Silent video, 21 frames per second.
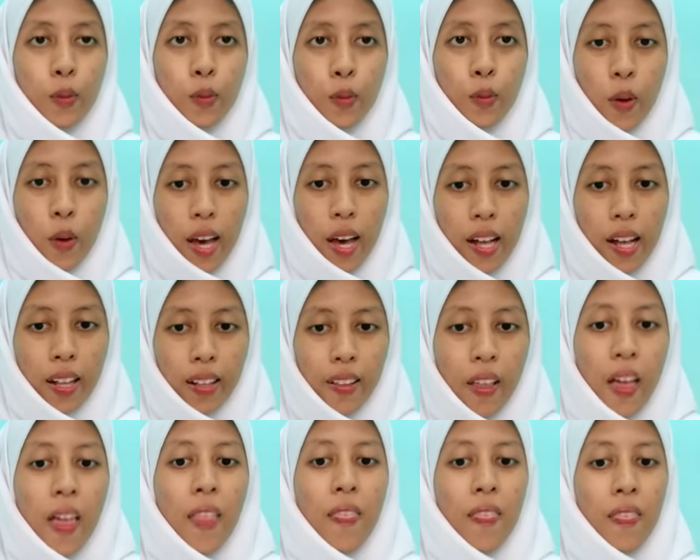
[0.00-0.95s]
Well,
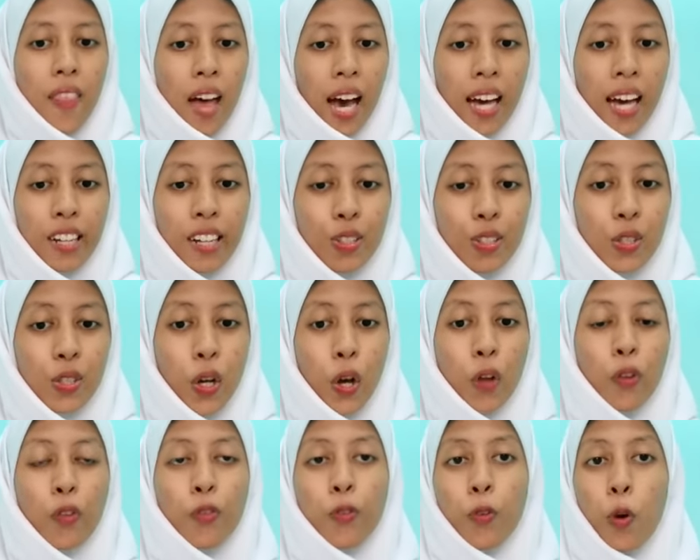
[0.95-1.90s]
that is
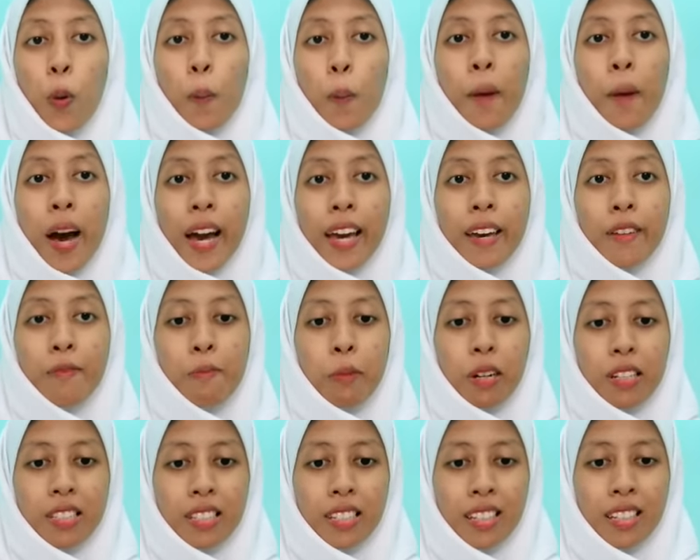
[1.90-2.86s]
all from my
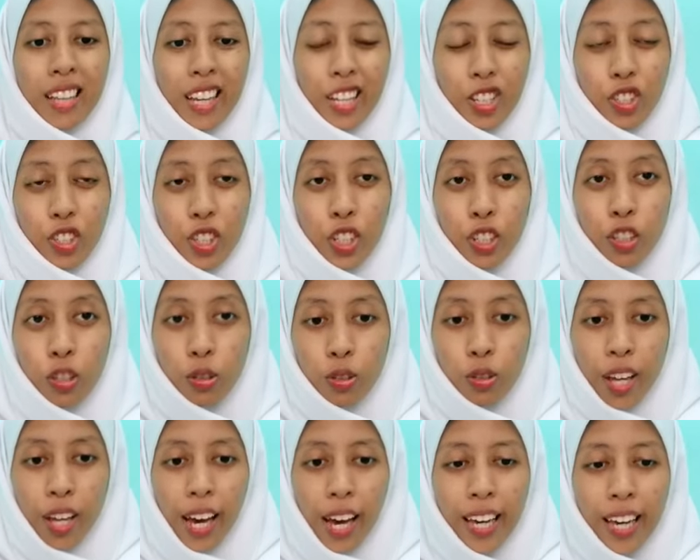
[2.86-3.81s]
presentation
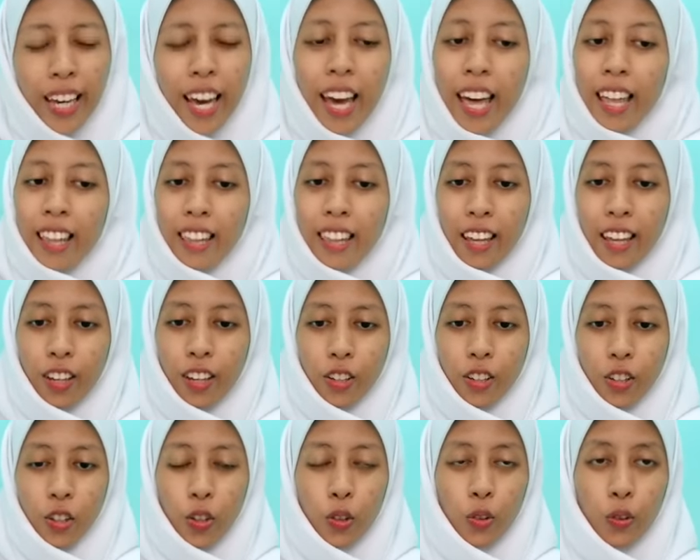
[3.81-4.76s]
today.
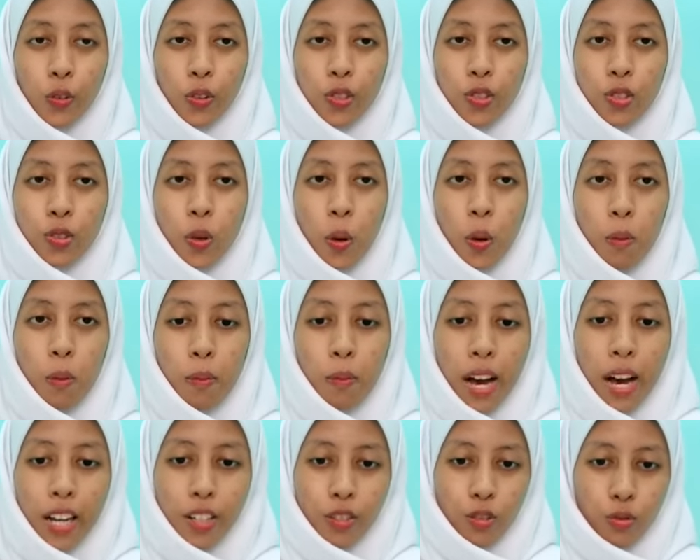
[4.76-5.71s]
Thank you so
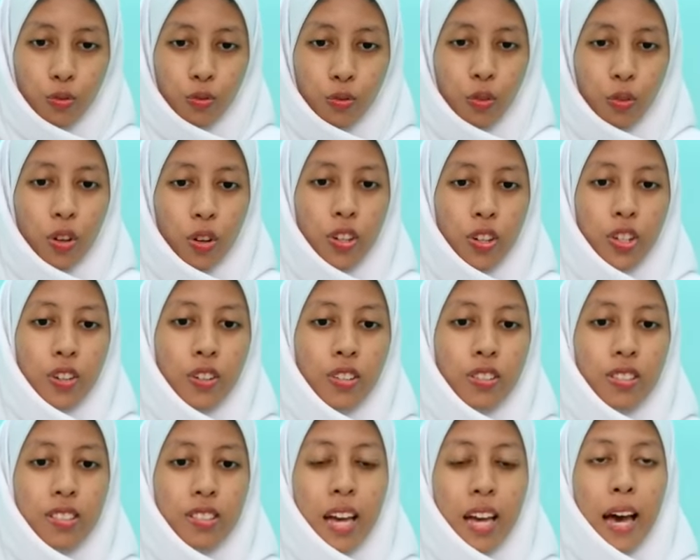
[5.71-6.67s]
much for your
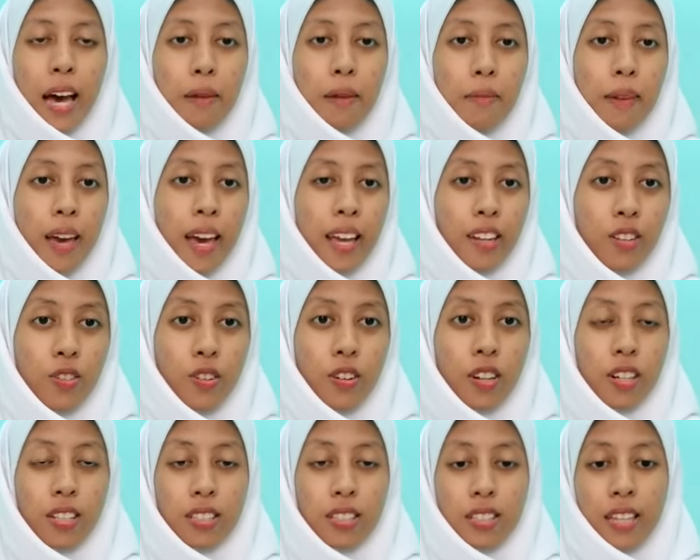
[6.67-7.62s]
time and your
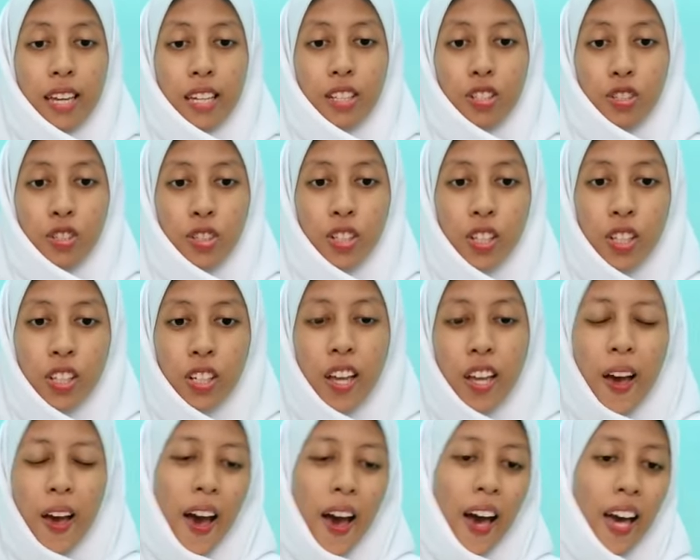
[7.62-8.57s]
attention.
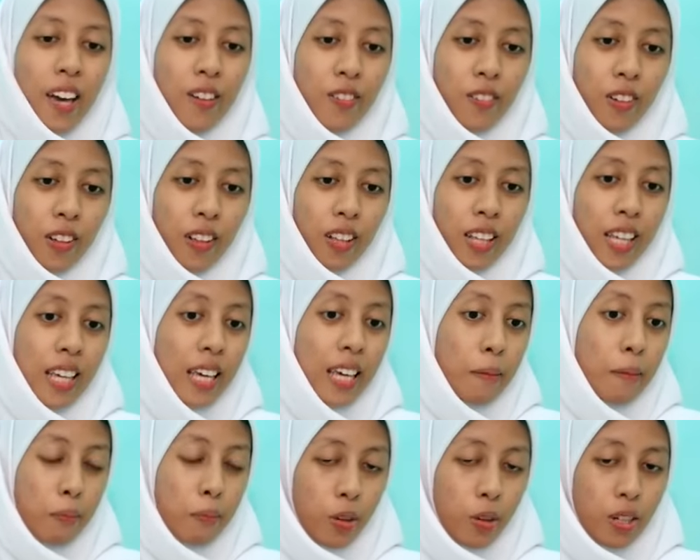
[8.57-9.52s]
I really
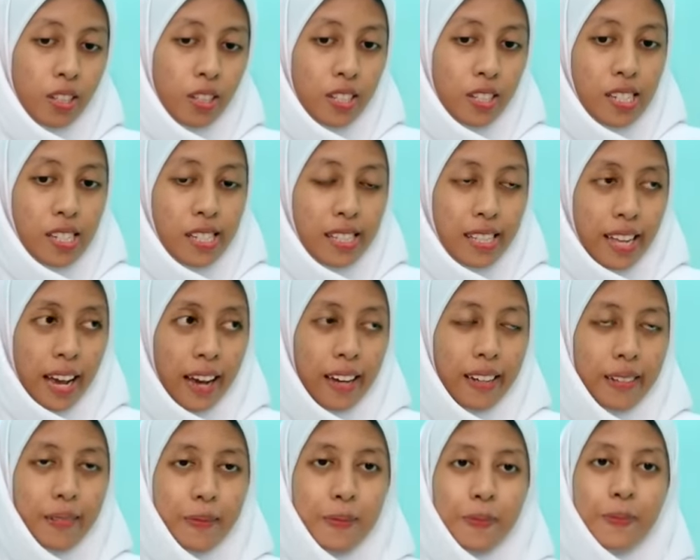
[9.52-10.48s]
appreciate that.
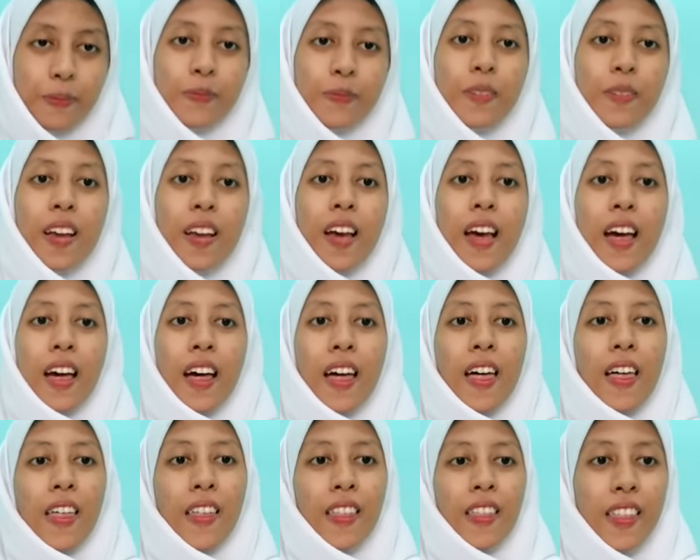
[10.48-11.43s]

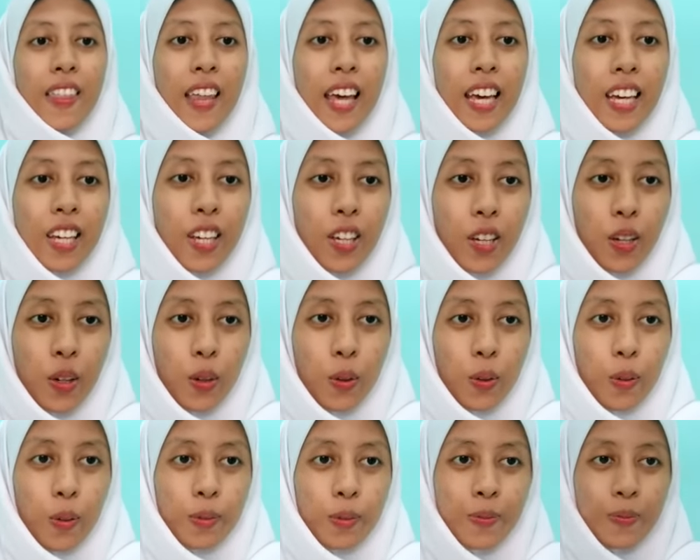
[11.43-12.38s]
Thank
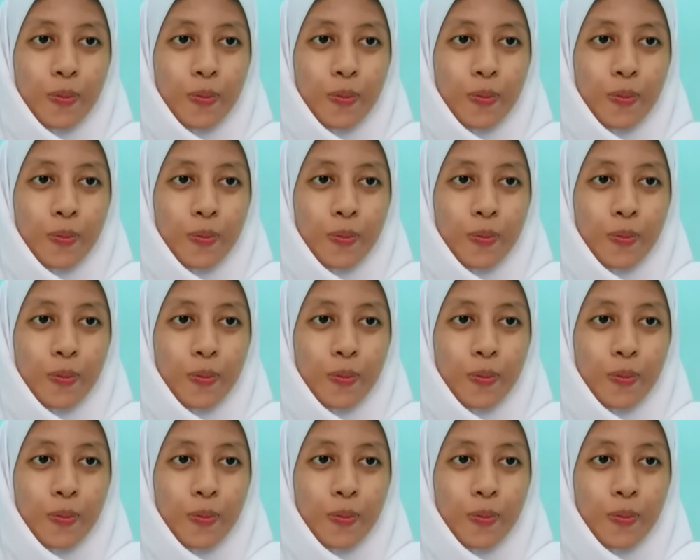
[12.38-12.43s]
you.